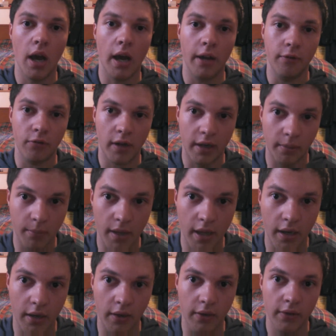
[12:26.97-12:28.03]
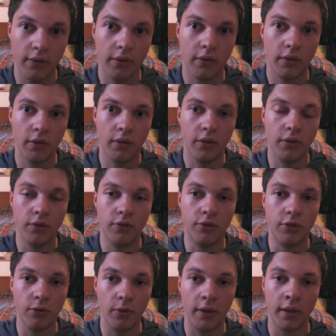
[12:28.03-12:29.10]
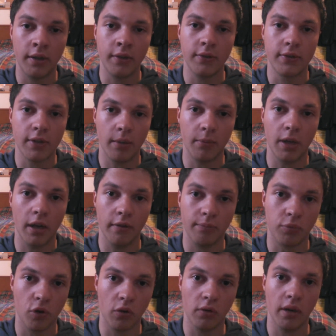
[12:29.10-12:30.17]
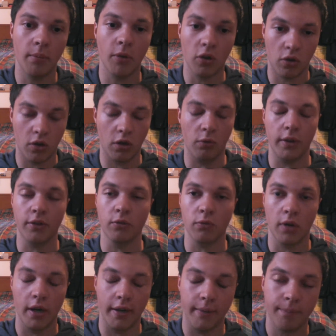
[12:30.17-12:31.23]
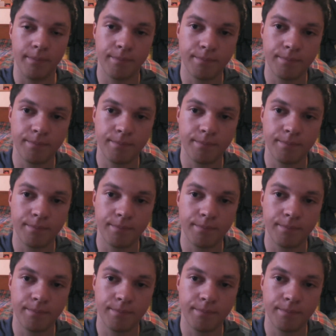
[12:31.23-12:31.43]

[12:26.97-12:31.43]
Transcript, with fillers: I'd recommend doing some kind of program along with your running.